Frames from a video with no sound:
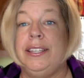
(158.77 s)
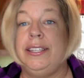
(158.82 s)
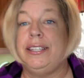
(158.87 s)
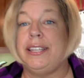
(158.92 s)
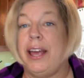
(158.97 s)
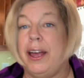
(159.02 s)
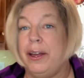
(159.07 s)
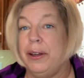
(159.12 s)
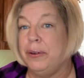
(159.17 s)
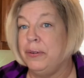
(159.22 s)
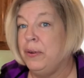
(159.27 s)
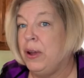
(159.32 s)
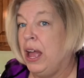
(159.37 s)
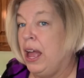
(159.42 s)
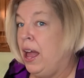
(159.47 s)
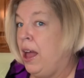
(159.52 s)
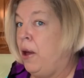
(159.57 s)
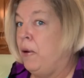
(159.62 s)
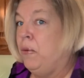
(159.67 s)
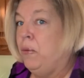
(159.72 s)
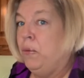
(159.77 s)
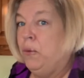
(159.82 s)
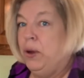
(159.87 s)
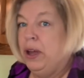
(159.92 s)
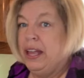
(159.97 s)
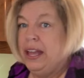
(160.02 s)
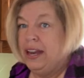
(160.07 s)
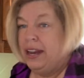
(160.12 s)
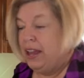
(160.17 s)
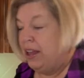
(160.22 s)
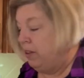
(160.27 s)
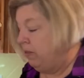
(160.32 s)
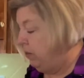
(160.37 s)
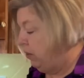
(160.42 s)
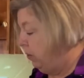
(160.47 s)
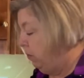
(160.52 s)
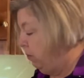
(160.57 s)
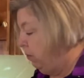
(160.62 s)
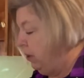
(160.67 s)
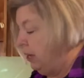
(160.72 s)
So one of
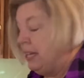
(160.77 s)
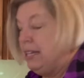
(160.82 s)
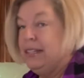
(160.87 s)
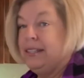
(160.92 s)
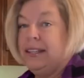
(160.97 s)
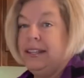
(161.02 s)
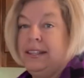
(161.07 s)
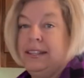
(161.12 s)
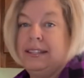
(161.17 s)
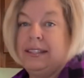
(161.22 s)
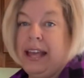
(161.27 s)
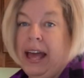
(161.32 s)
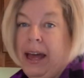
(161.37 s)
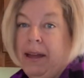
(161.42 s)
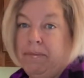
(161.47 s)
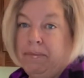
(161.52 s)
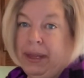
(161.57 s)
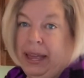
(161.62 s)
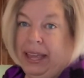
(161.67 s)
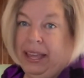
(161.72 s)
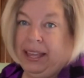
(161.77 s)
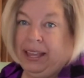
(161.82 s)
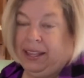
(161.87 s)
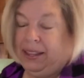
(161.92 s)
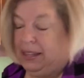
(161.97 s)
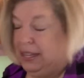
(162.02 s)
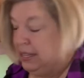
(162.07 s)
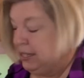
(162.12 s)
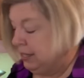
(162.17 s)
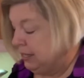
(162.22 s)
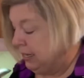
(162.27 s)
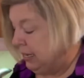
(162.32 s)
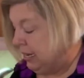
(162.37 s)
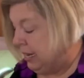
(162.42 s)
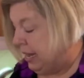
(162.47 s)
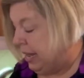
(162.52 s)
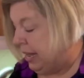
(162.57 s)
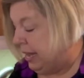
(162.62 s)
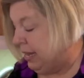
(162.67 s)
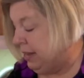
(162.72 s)
the reasons I'm making this
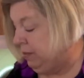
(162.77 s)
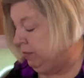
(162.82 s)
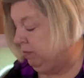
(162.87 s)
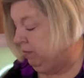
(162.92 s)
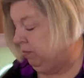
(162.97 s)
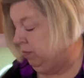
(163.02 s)
today